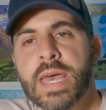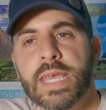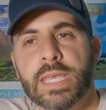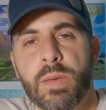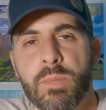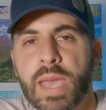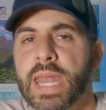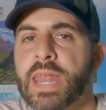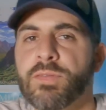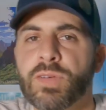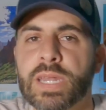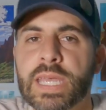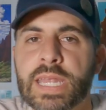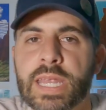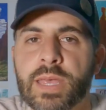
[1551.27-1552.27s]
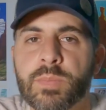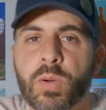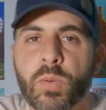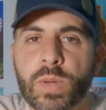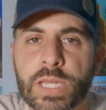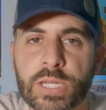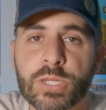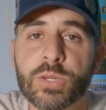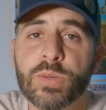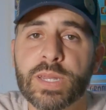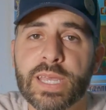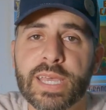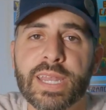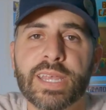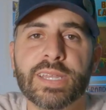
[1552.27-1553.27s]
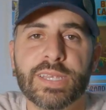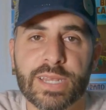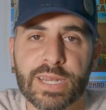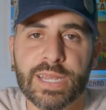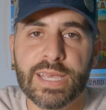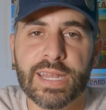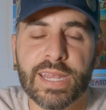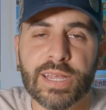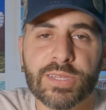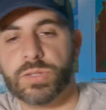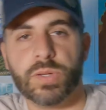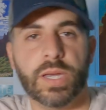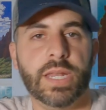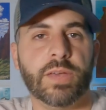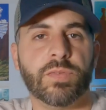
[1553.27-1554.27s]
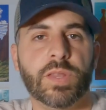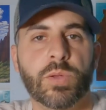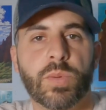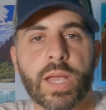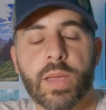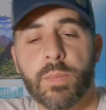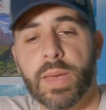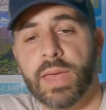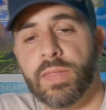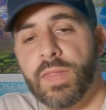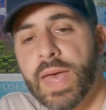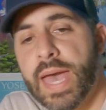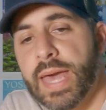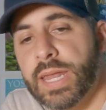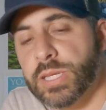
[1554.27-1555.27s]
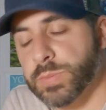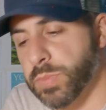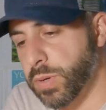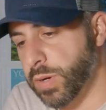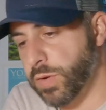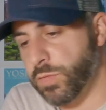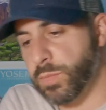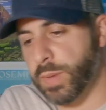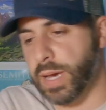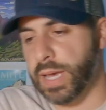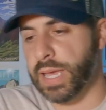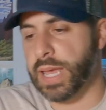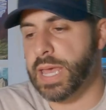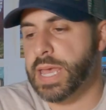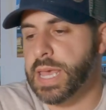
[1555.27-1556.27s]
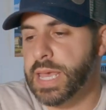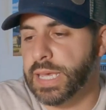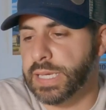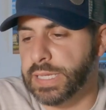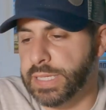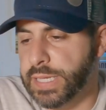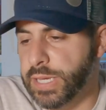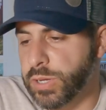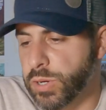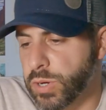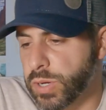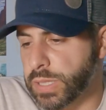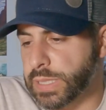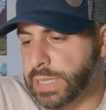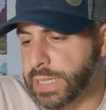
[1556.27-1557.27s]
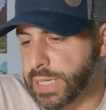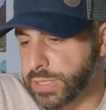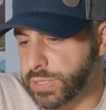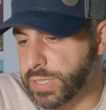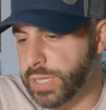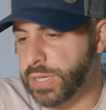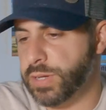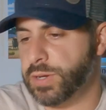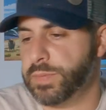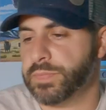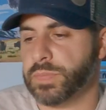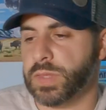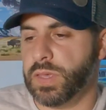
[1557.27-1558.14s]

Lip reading: You may never need it, but when you do need it, you need it, so I definitely recommend that as part of my gear list here.